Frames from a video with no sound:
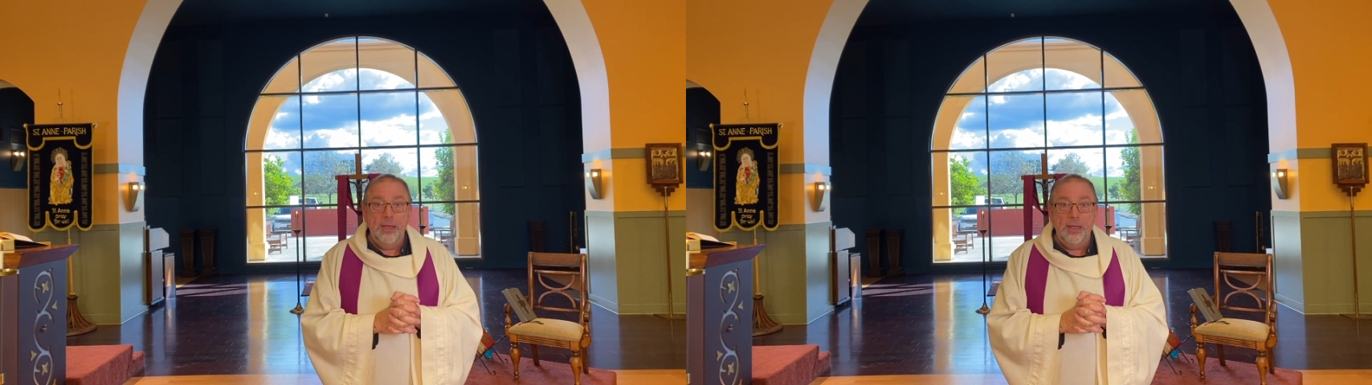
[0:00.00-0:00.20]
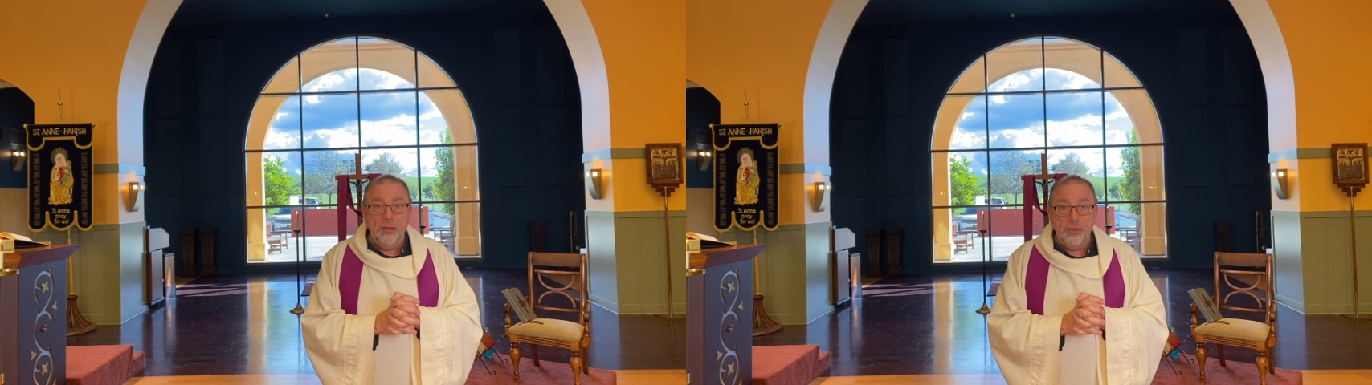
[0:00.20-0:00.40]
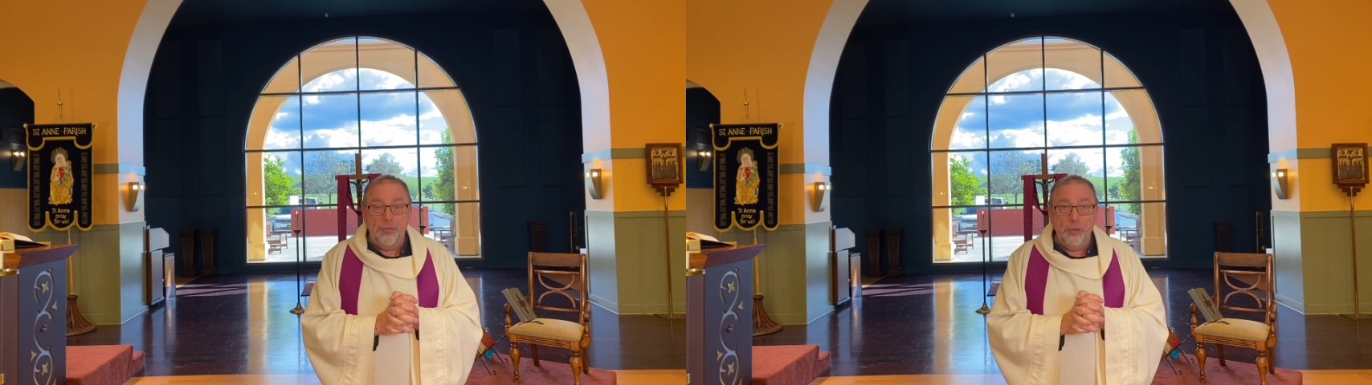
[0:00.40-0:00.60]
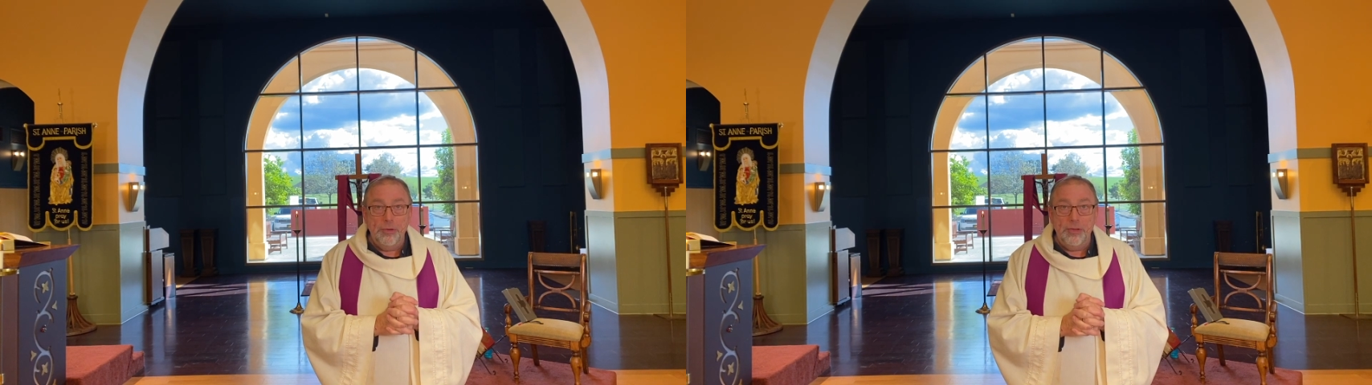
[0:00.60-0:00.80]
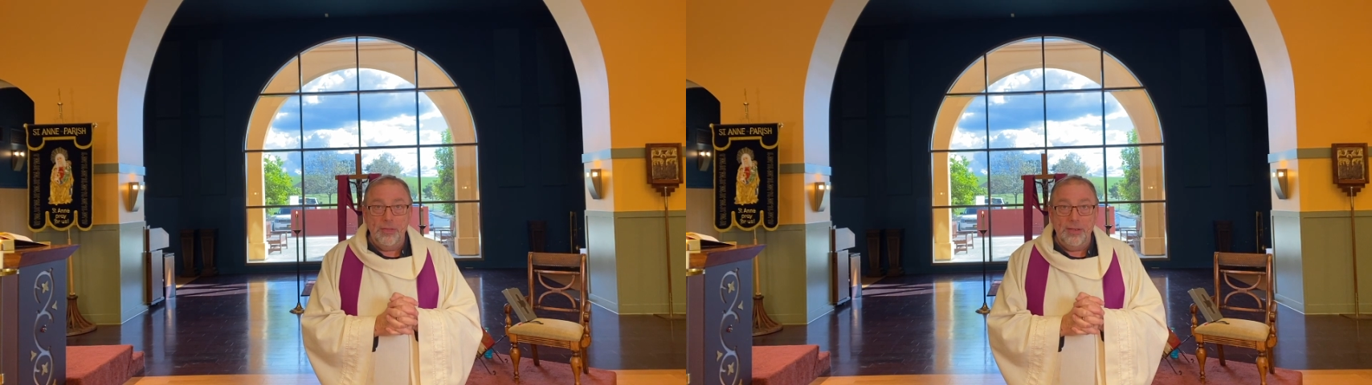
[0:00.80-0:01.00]
and look
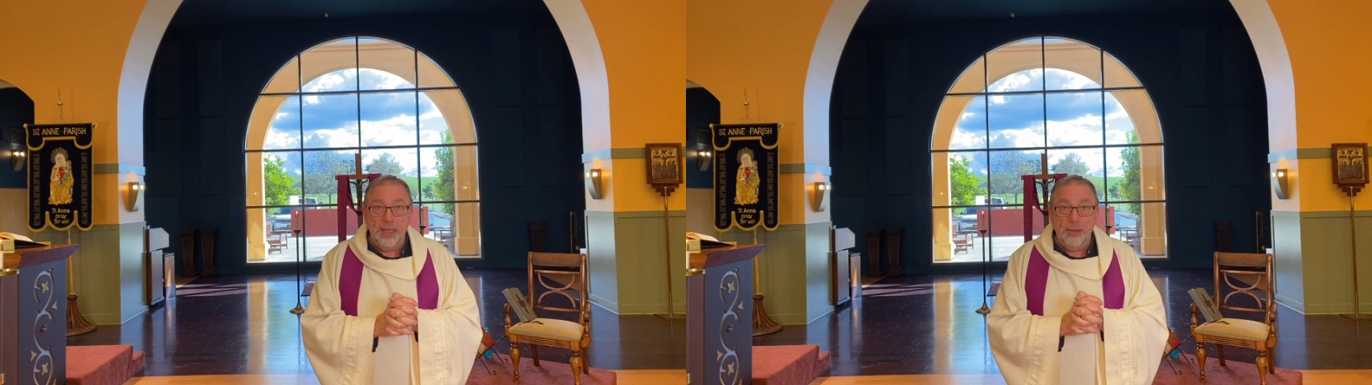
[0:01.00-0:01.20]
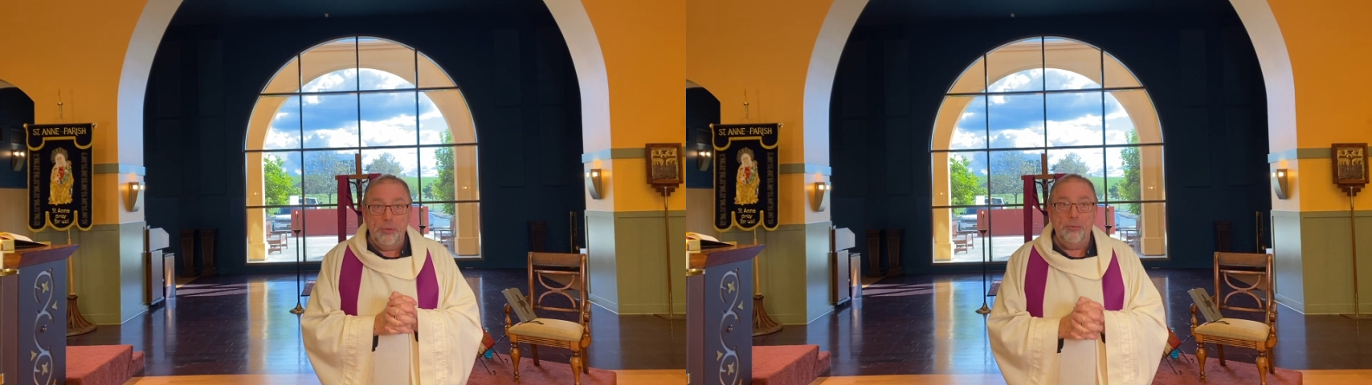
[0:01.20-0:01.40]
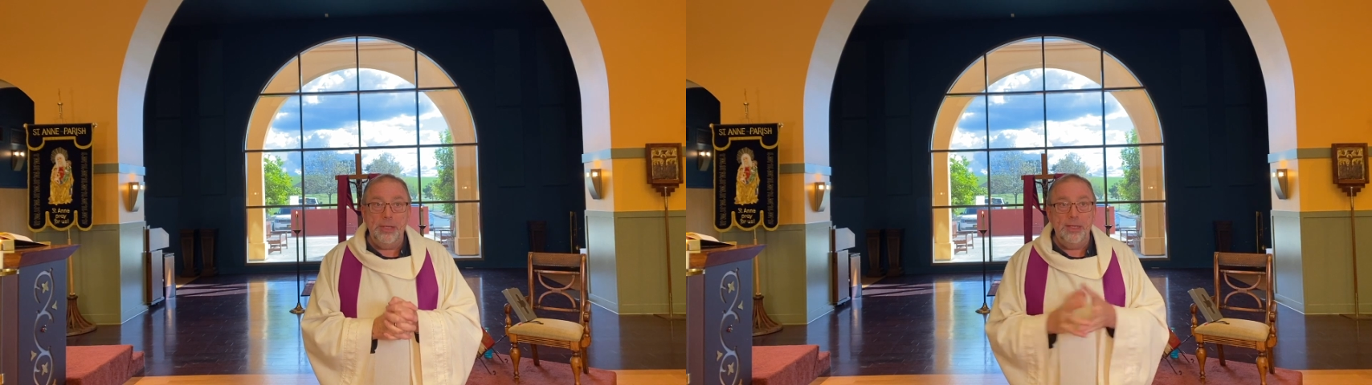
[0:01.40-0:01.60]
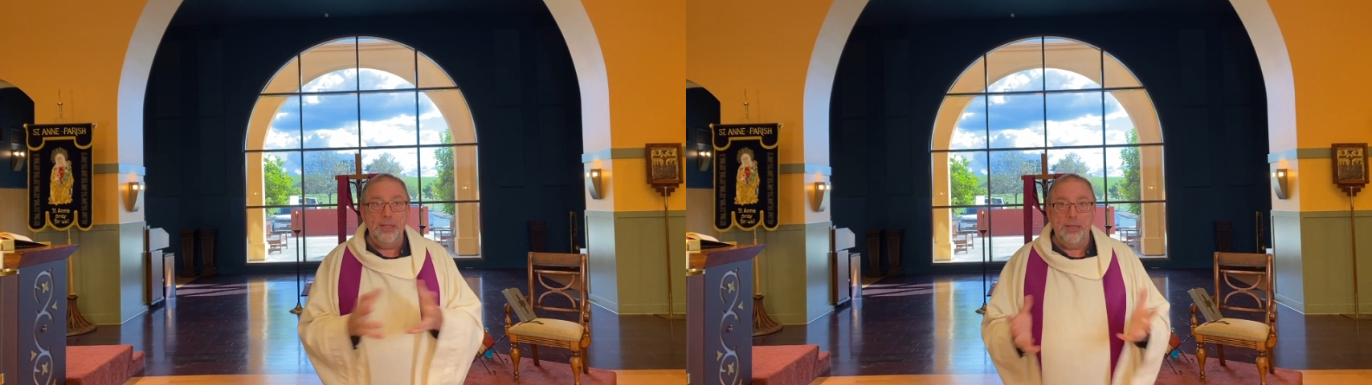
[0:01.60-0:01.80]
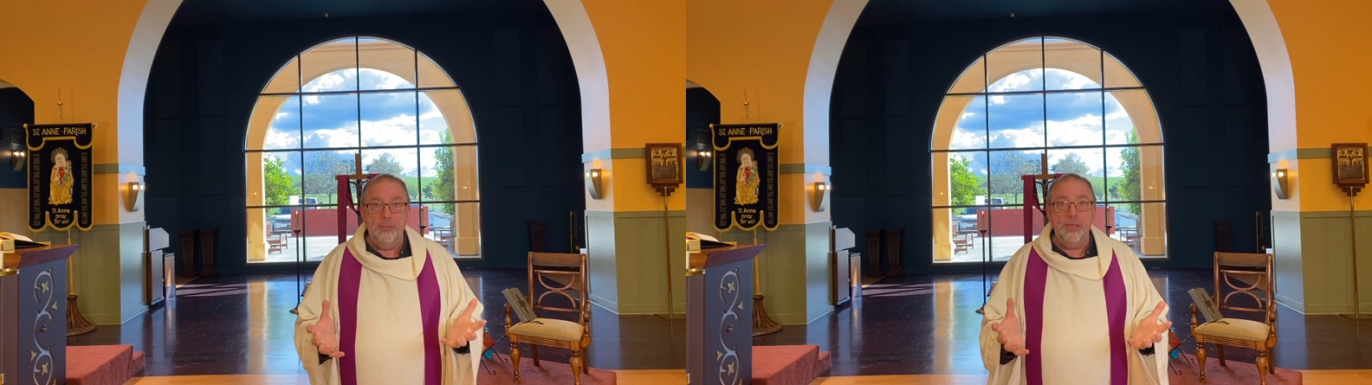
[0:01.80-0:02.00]
forward to the day when we
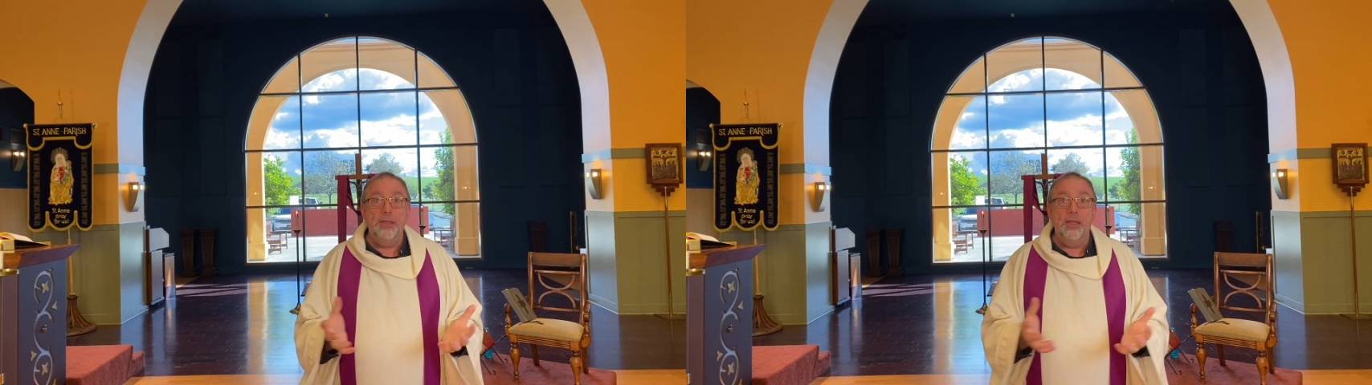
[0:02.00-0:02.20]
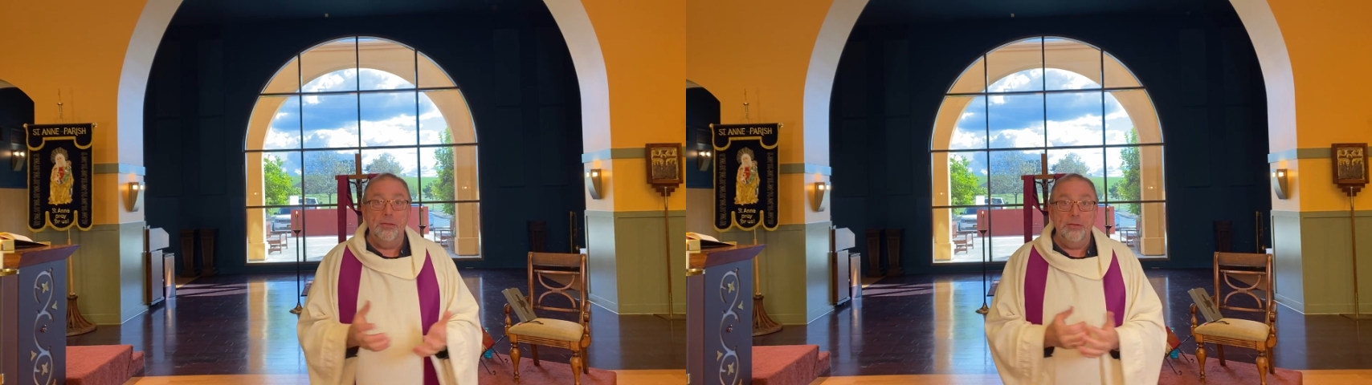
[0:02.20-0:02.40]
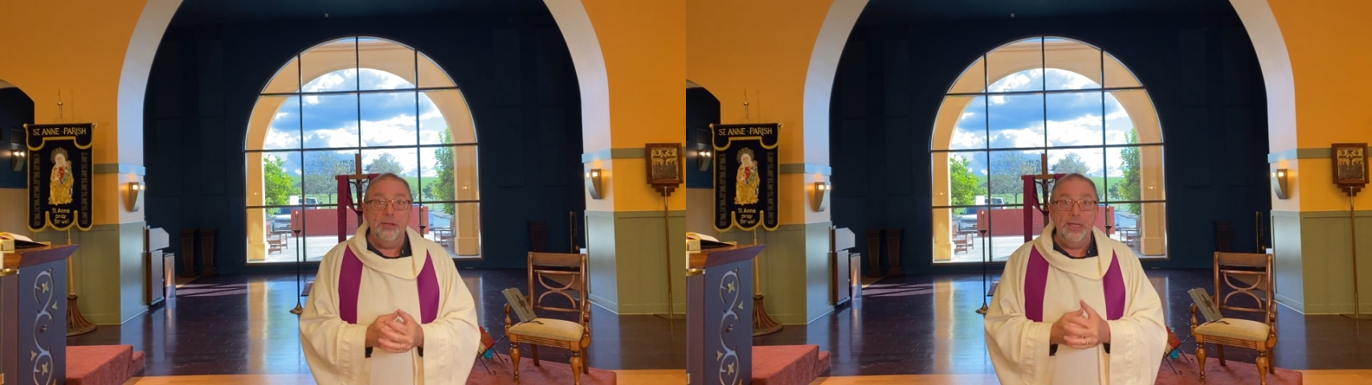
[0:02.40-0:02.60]
can come together